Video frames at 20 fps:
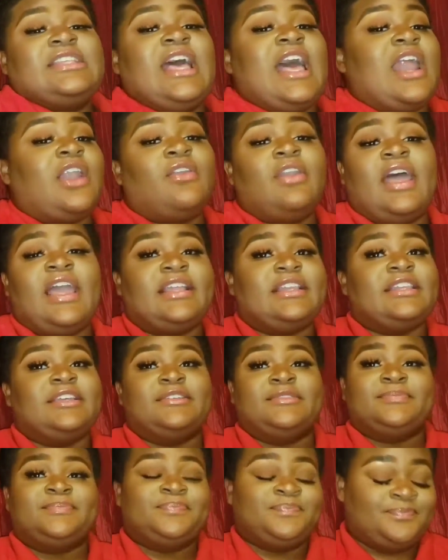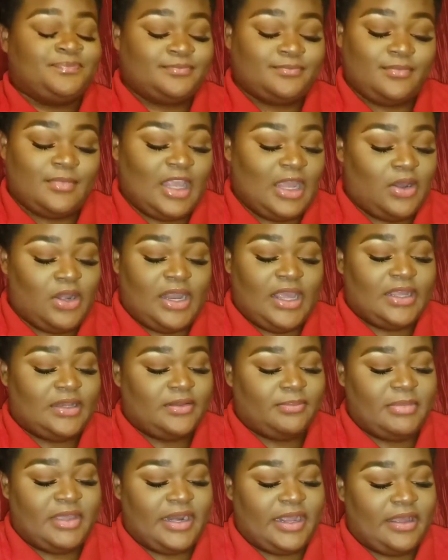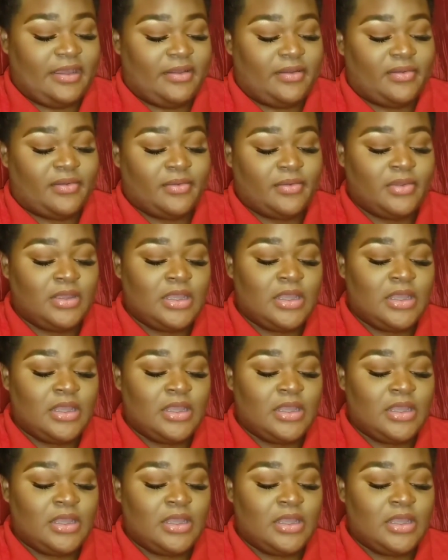I don't like them. I don't like them at all.